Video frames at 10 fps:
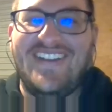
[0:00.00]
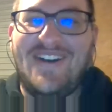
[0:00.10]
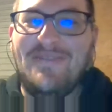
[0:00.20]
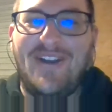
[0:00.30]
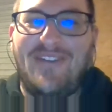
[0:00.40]
I'm
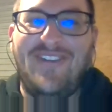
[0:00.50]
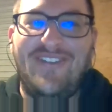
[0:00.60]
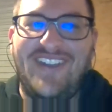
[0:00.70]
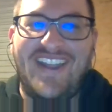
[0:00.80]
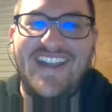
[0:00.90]
like
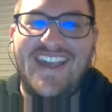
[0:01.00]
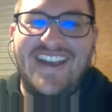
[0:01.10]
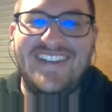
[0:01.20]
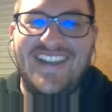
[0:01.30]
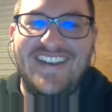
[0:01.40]
15 out of
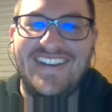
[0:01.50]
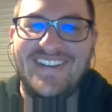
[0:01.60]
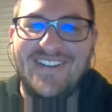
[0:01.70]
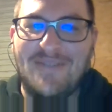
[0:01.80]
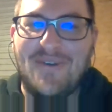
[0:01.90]
10.
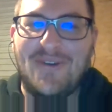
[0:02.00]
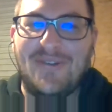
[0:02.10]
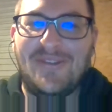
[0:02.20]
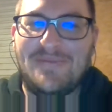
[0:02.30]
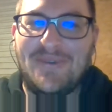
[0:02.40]
I'm all
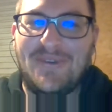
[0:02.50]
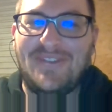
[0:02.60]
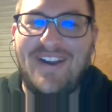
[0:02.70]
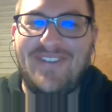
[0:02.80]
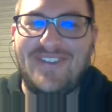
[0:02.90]
on board the
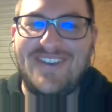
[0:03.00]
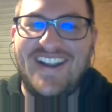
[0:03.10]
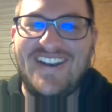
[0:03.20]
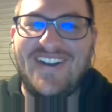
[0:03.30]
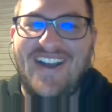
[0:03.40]
Rafa train.
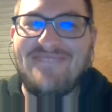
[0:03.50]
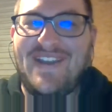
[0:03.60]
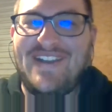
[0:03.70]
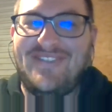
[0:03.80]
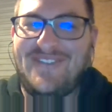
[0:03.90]
I have been
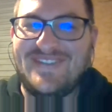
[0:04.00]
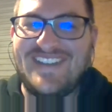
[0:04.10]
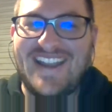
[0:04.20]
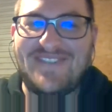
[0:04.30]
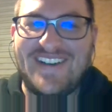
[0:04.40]
from day
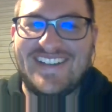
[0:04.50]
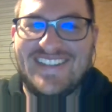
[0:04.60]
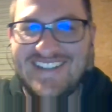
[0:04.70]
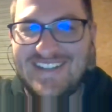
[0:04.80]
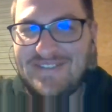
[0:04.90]
one.
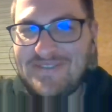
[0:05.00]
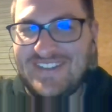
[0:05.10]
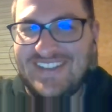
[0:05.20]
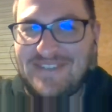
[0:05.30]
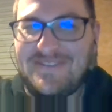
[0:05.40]
Since he was
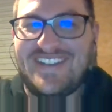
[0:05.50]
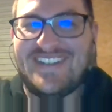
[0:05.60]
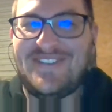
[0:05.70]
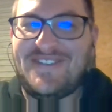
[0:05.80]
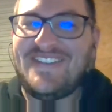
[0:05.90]
linked with us,
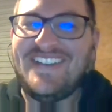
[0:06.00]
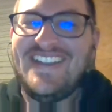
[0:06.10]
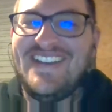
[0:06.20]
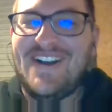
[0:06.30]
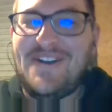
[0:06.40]

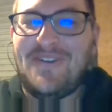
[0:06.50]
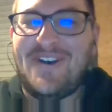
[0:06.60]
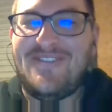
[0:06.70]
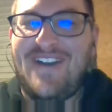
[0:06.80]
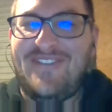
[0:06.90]
I wanted
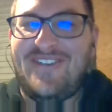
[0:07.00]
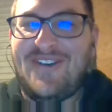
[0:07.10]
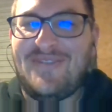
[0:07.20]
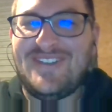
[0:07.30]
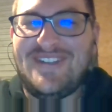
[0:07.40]
Rafa, and I'm
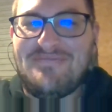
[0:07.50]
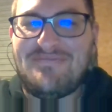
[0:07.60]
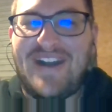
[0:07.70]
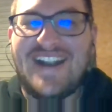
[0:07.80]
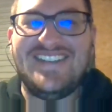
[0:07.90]
just
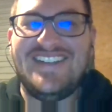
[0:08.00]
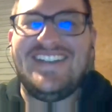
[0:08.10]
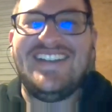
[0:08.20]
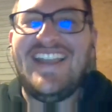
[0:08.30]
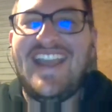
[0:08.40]
embracing
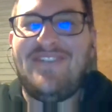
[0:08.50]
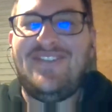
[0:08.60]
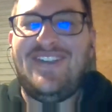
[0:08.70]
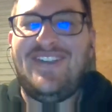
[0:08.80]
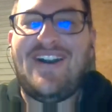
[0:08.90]
everything
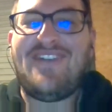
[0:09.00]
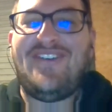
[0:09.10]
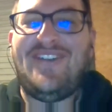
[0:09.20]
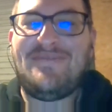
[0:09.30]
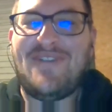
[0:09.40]
Rafa at the
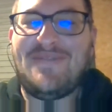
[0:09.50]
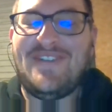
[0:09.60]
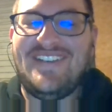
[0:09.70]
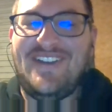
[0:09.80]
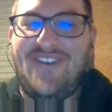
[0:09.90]
moment.
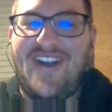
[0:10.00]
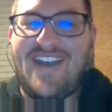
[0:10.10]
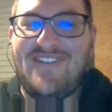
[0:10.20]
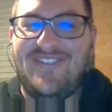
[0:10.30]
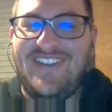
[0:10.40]
If I have
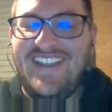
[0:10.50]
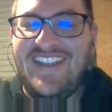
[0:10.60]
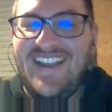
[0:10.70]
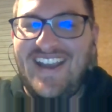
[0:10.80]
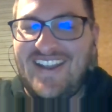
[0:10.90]

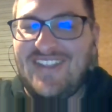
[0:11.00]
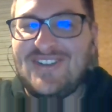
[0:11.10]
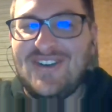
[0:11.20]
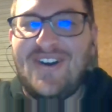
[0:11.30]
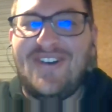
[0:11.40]
another
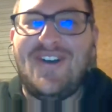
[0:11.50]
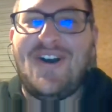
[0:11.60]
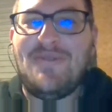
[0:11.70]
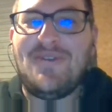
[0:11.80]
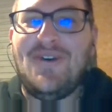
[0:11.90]
child, I will
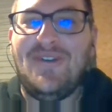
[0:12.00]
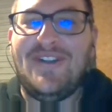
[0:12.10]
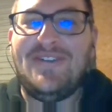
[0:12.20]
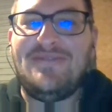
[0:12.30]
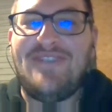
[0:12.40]
call it
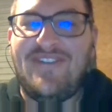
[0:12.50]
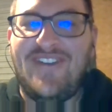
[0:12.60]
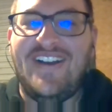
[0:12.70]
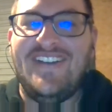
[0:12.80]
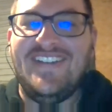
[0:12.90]
Rafa
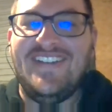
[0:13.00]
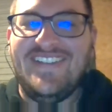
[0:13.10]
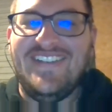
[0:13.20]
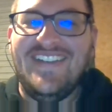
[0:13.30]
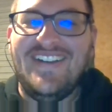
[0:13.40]

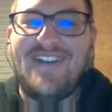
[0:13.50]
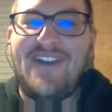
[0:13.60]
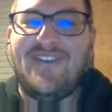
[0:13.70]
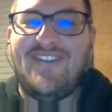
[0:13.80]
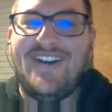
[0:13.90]

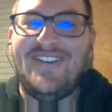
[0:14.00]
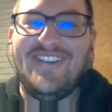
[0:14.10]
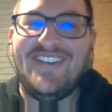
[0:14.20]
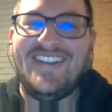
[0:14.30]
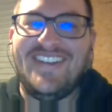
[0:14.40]
Reynolds.
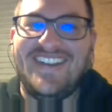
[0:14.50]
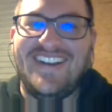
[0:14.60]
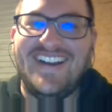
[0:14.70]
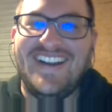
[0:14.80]
So